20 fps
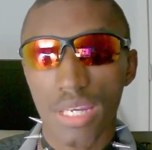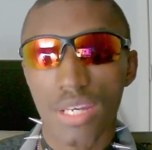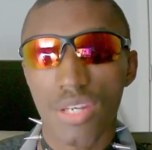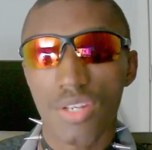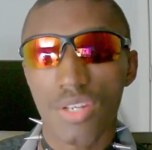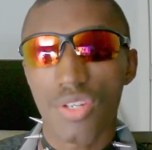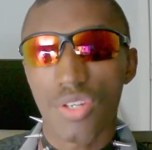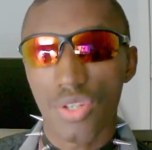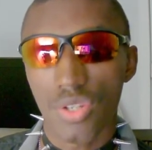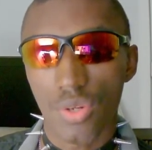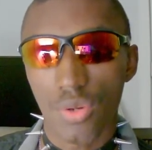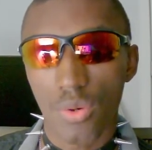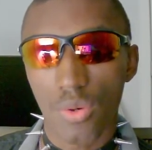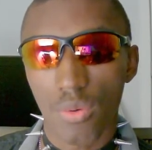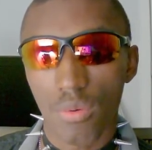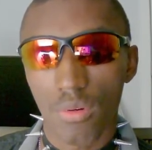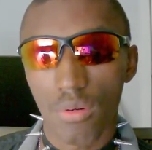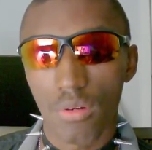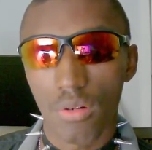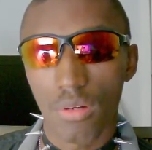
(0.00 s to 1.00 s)
needed to do
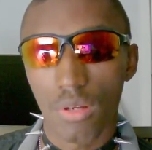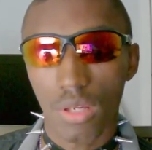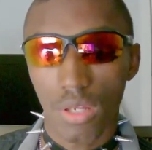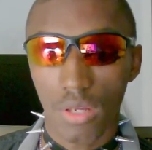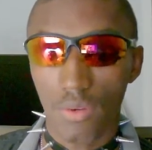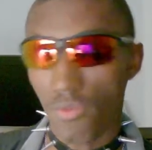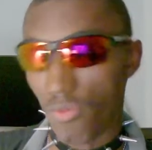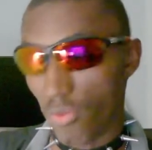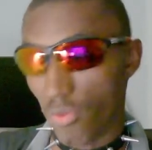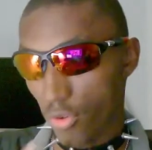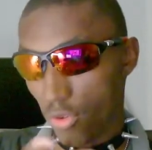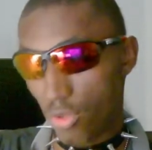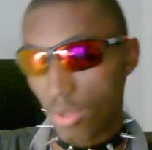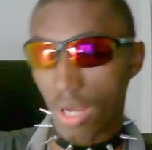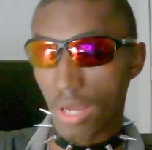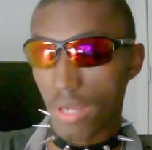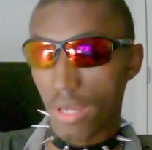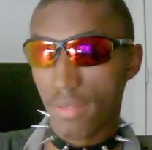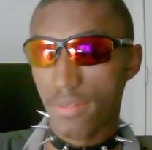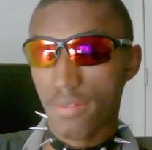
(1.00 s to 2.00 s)
for
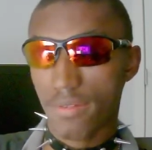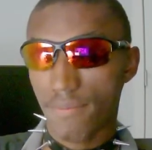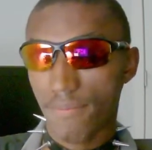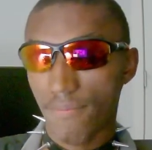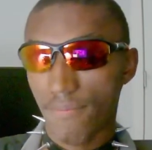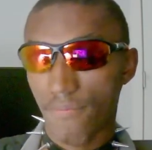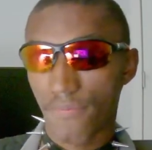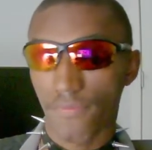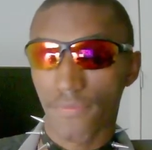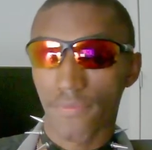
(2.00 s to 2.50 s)
you guys.